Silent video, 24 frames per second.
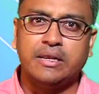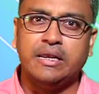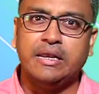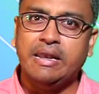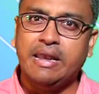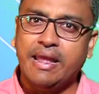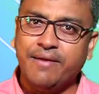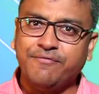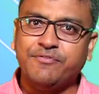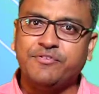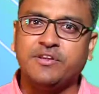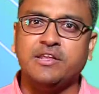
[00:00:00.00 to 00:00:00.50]

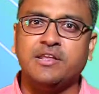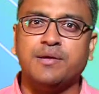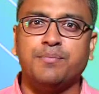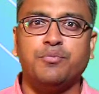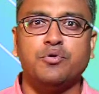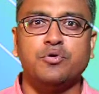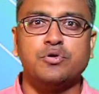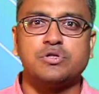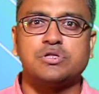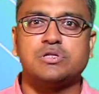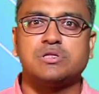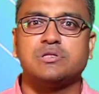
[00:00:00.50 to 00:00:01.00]
left in the
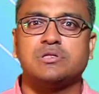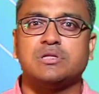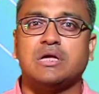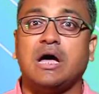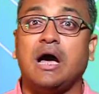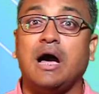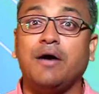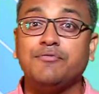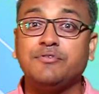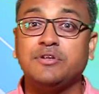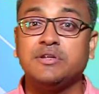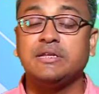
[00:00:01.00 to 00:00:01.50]
bush
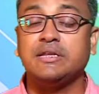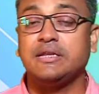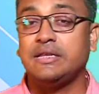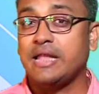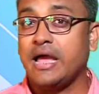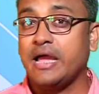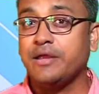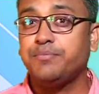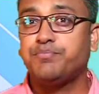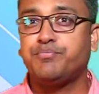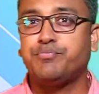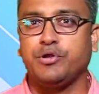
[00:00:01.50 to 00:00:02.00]
after the
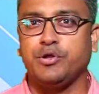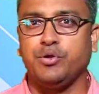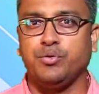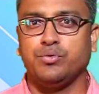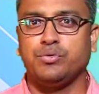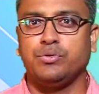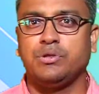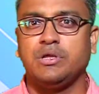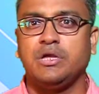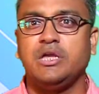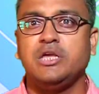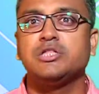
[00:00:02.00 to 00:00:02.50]
light
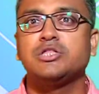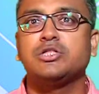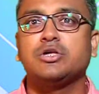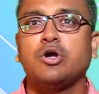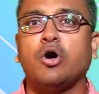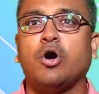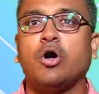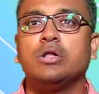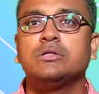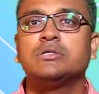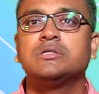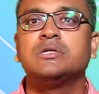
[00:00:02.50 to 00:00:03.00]
prune is
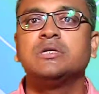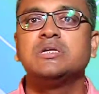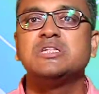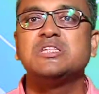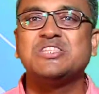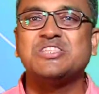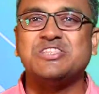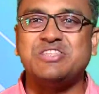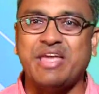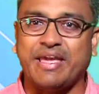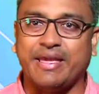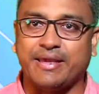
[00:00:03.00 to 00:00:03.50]
called
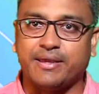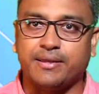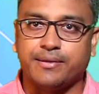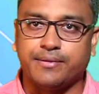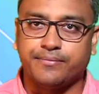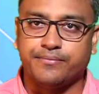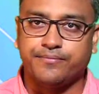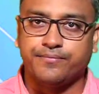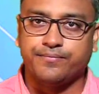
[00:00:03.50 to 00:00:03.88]
stick.